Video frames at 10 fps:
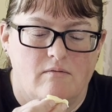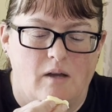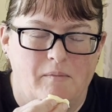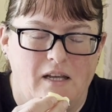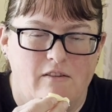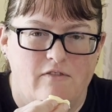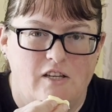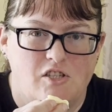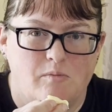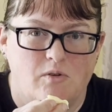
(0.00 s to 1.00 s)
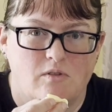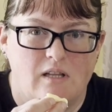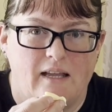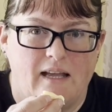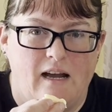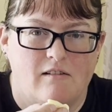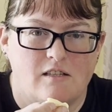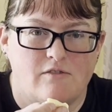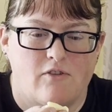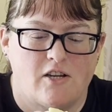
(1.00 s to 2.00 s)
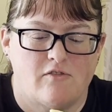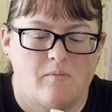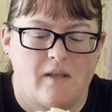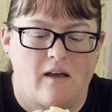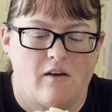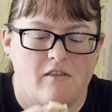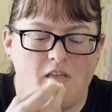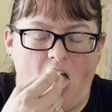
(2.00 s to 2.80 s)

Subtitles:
I'm getting vegetables like carrots fresh from the earth.